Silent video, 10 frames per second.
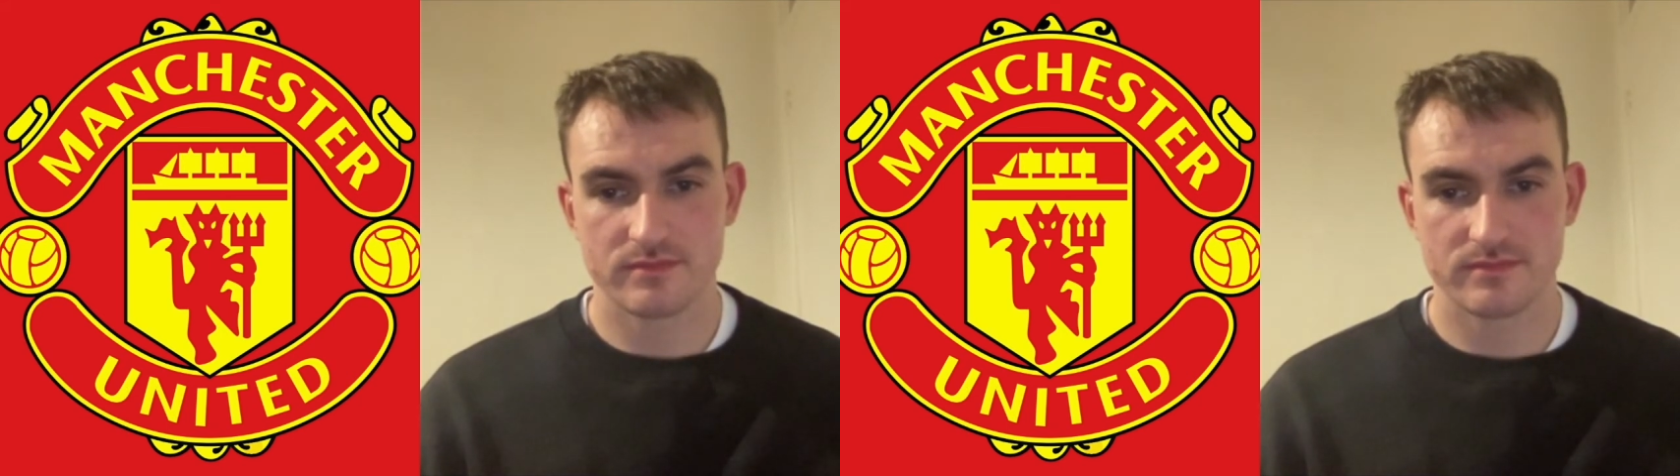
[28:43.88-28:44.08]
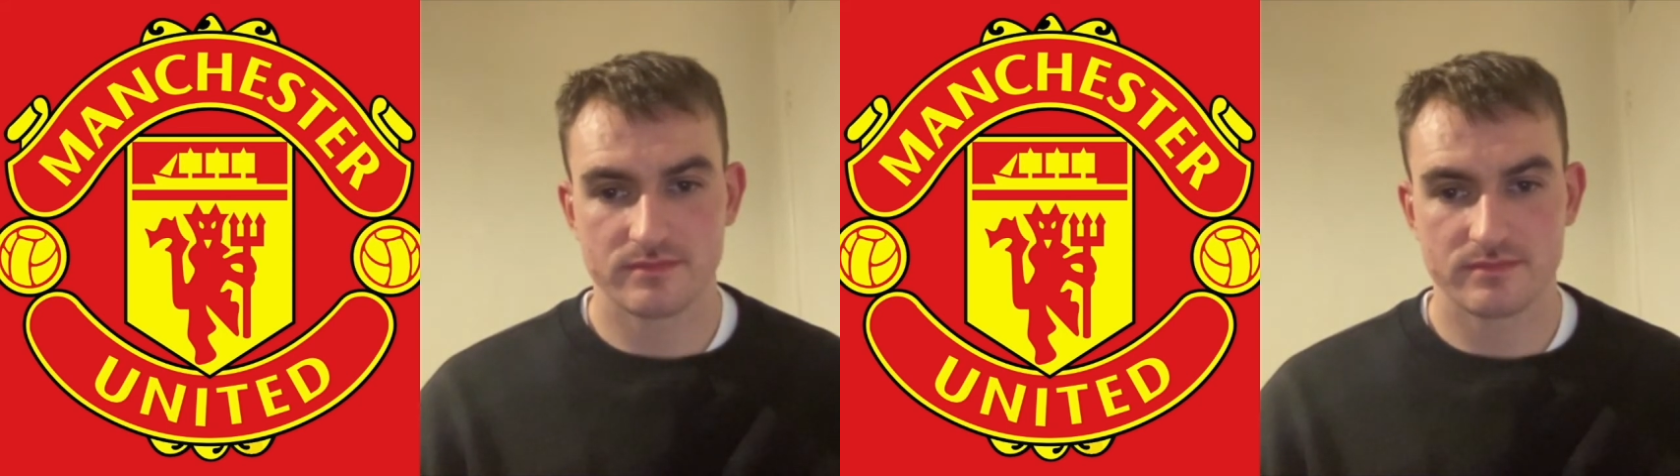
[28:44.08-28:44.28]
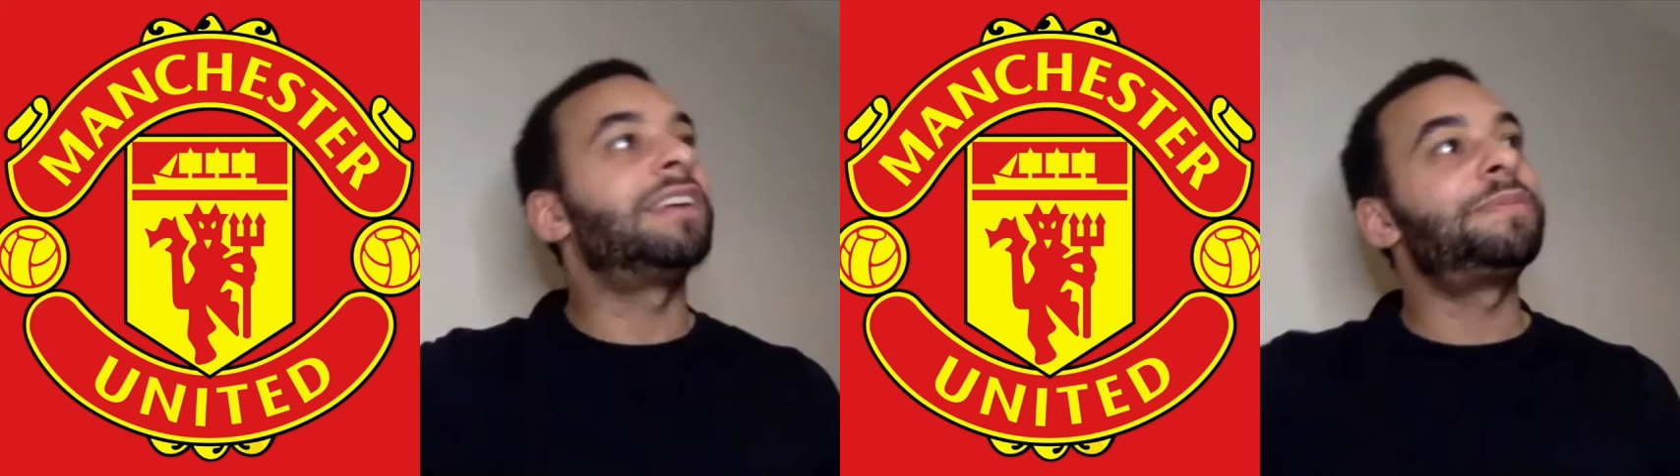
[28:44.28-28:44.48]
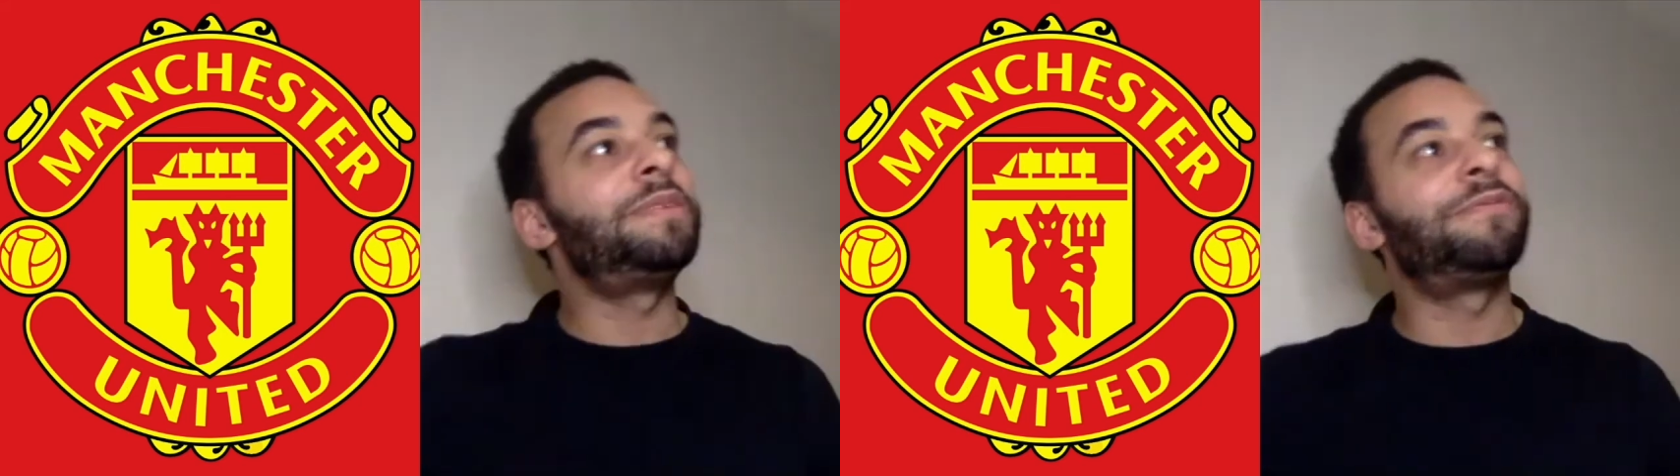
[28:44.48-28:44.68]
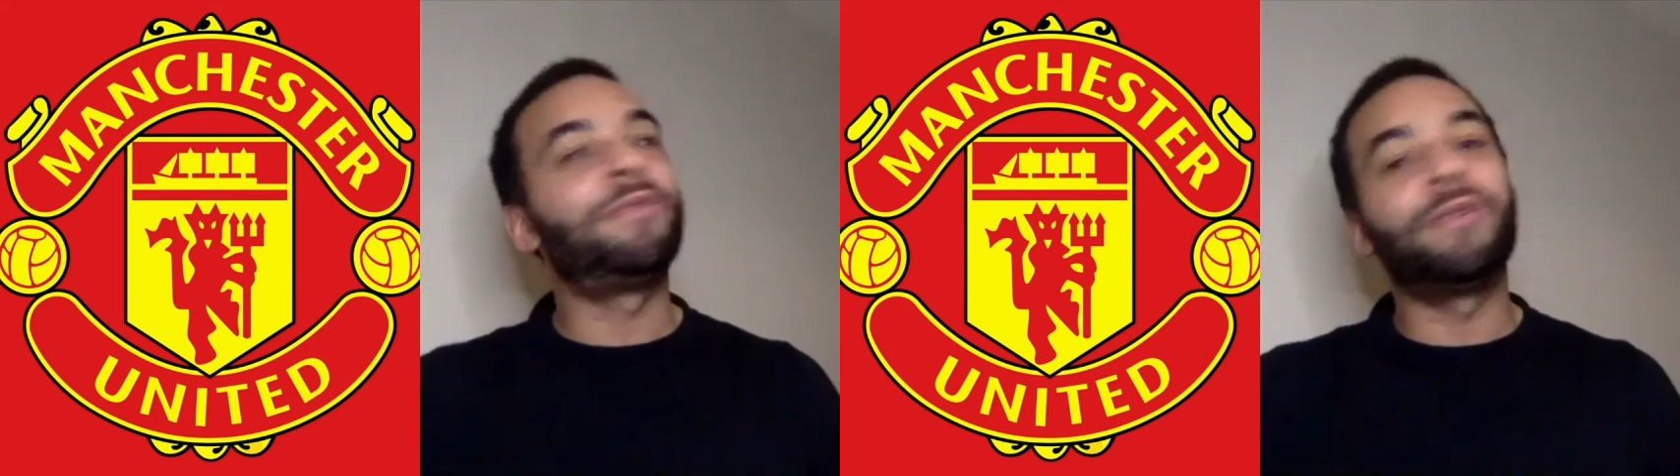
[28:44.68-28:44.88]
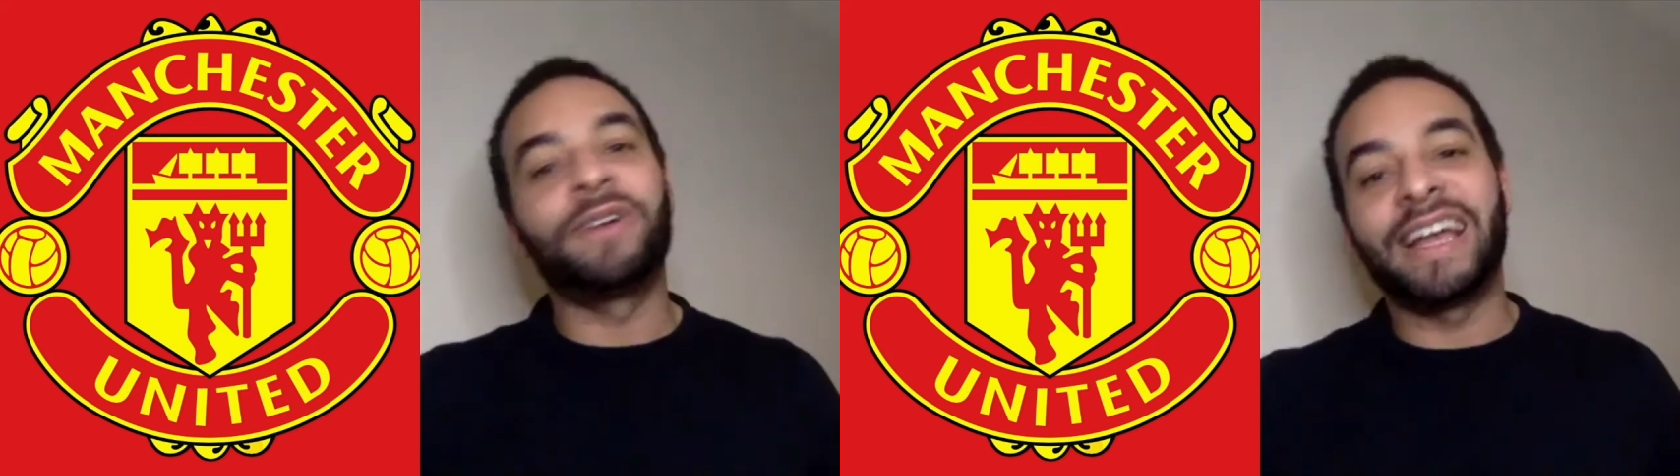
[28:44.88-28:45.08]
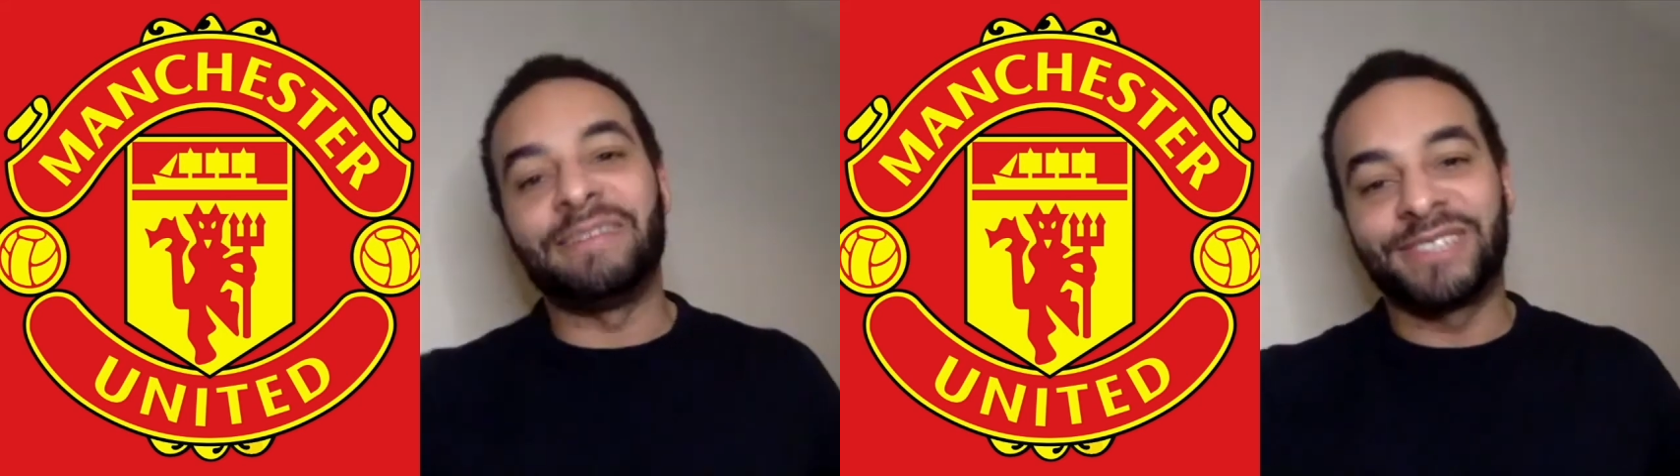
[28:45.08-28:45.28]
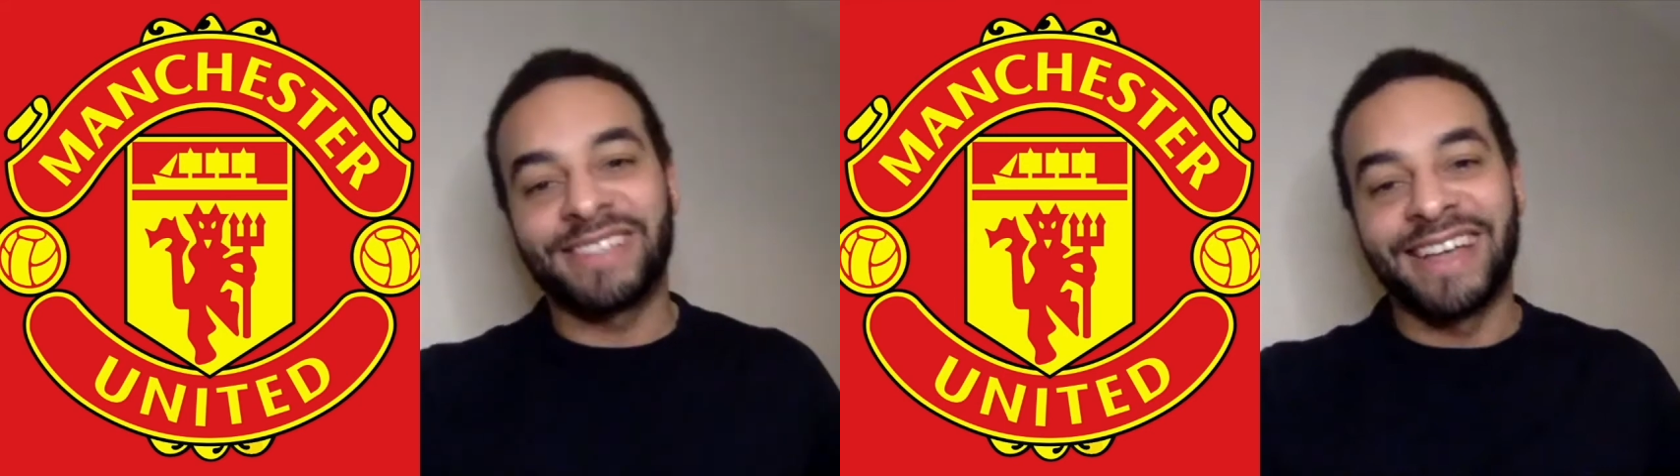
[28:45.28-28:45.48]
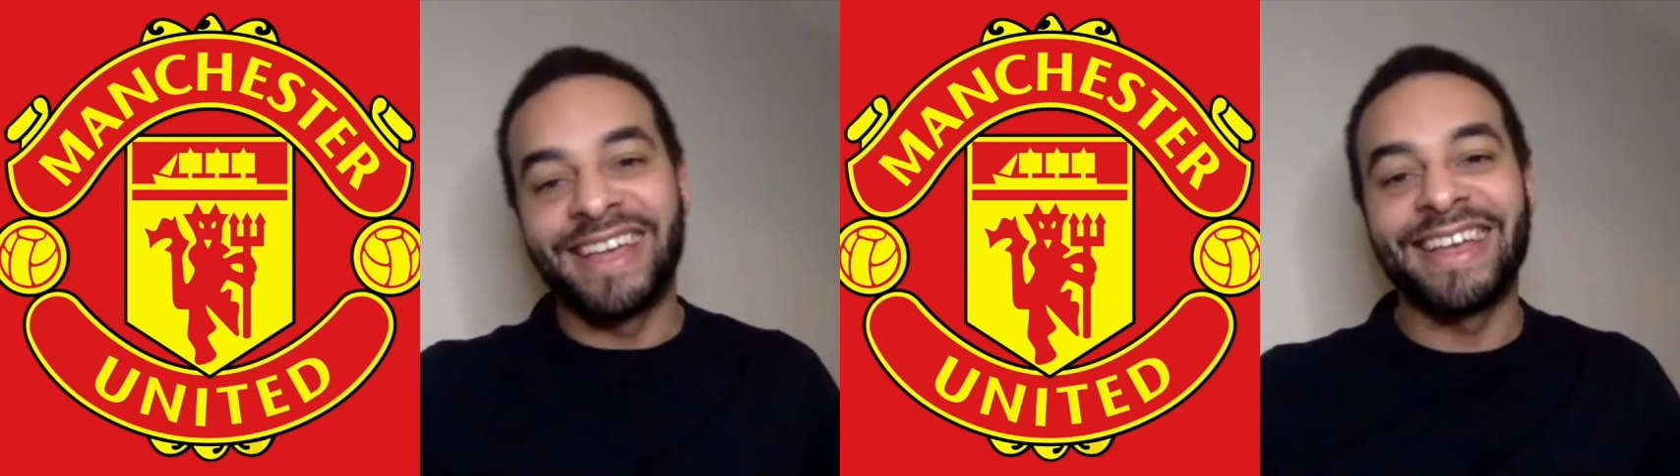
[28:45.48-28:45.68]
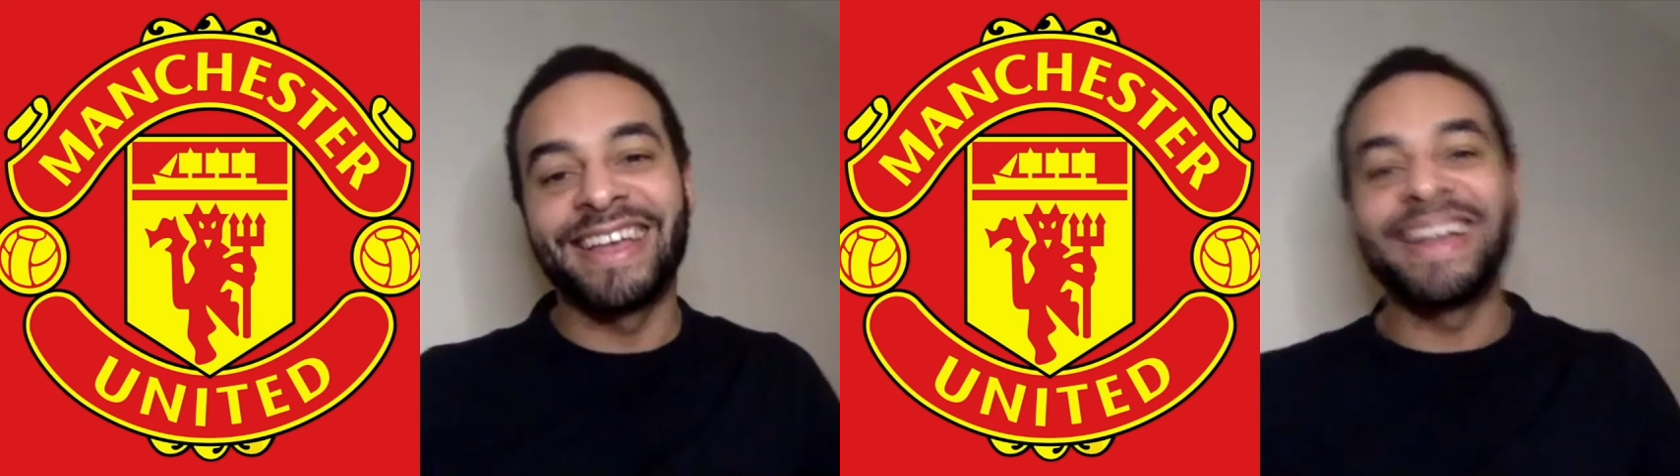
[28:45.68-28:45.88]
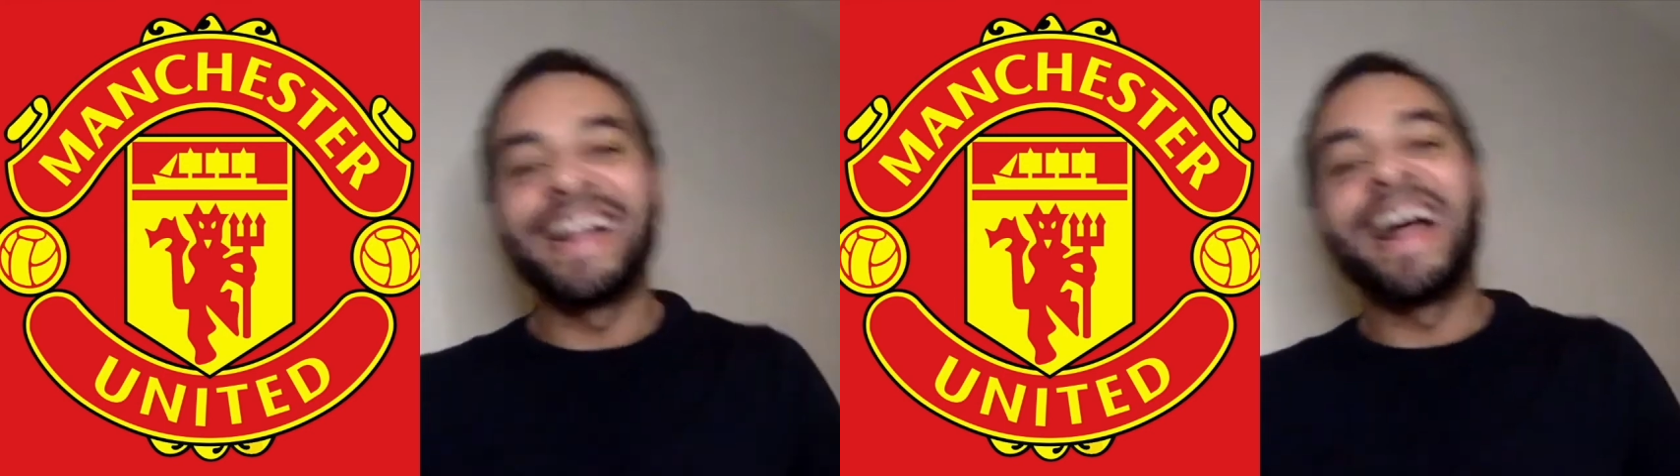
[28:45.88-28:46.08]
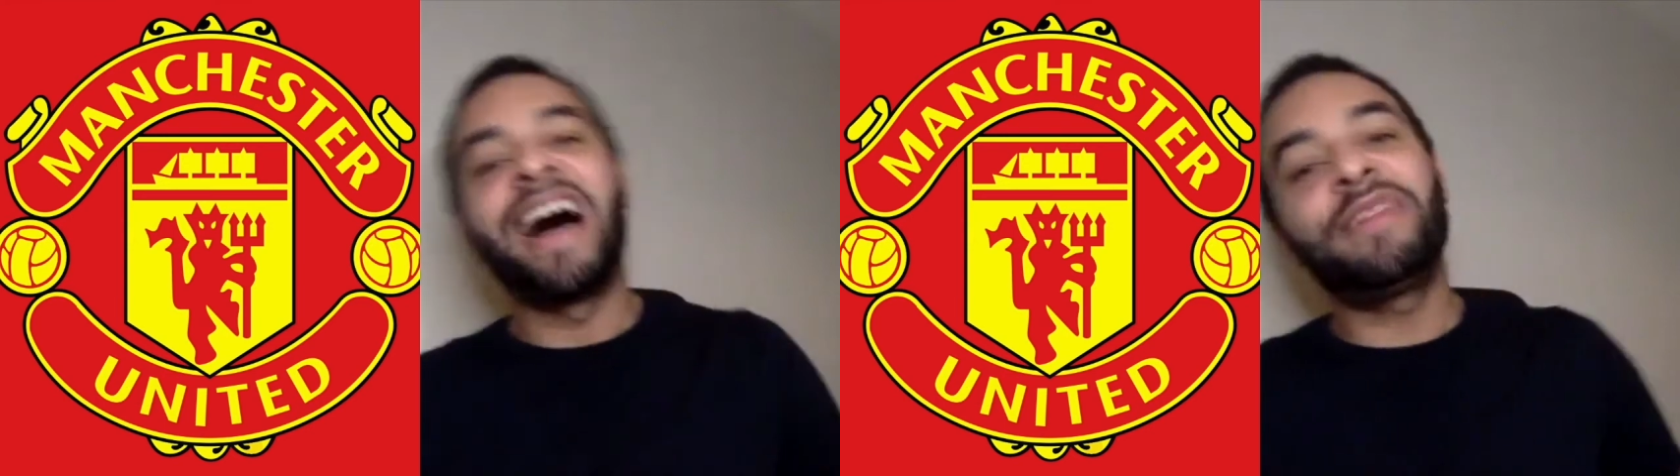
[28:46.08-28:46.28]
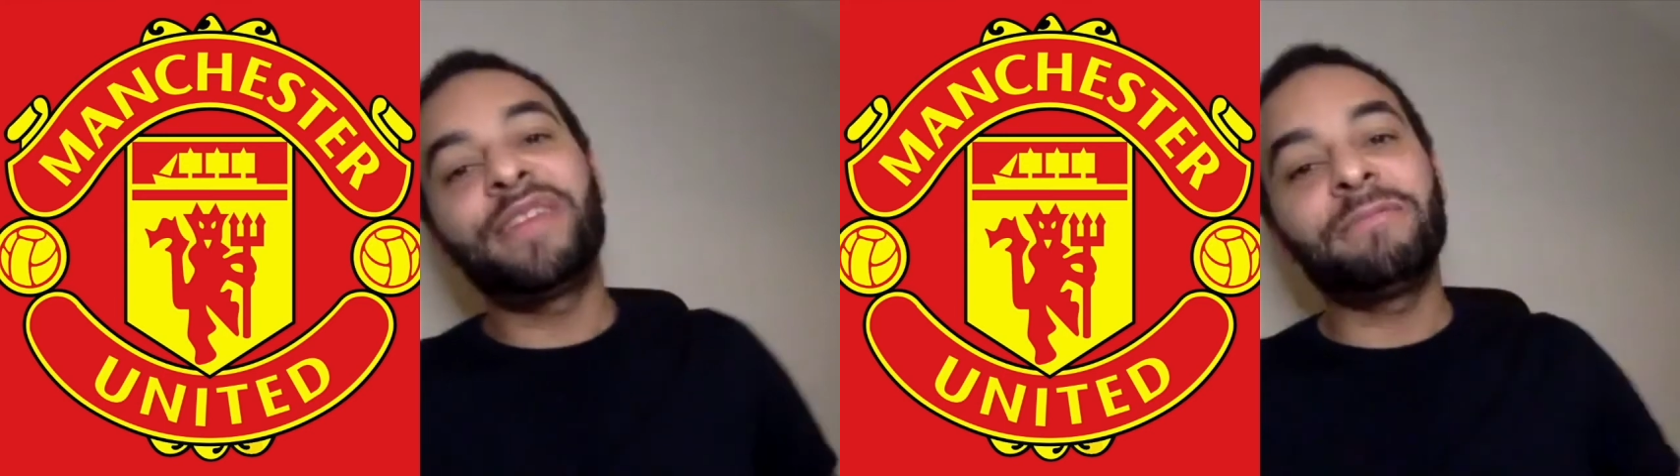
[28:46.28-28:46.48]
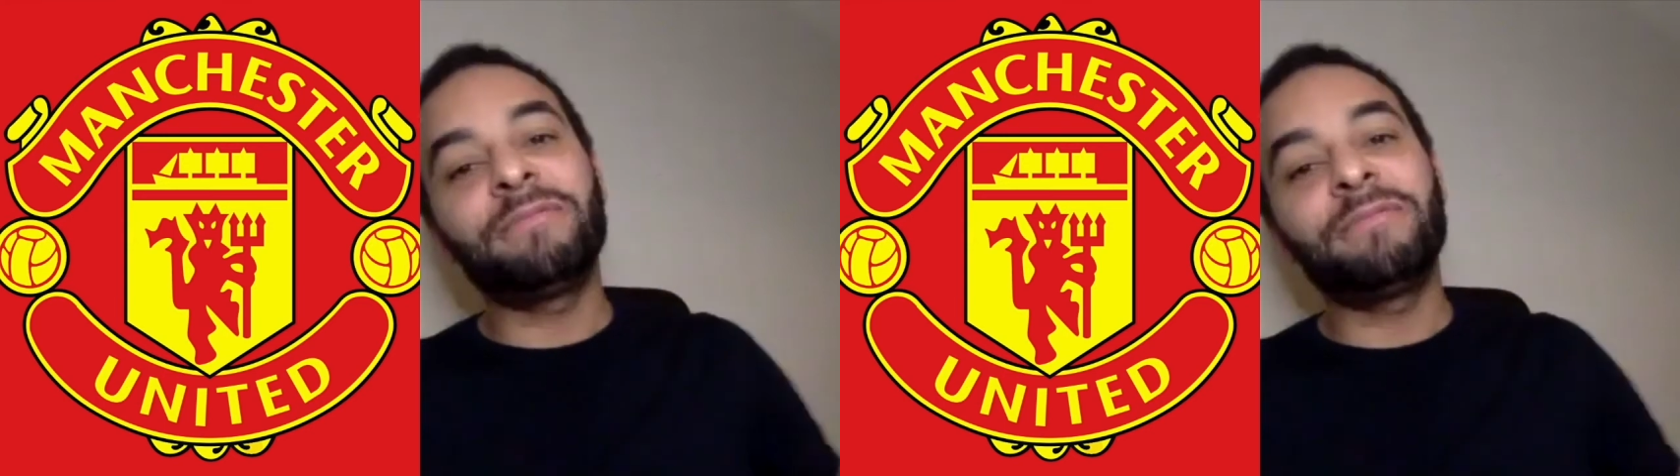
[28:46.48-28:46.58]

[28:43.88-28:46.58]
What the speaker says: Ask me in 4 games. I think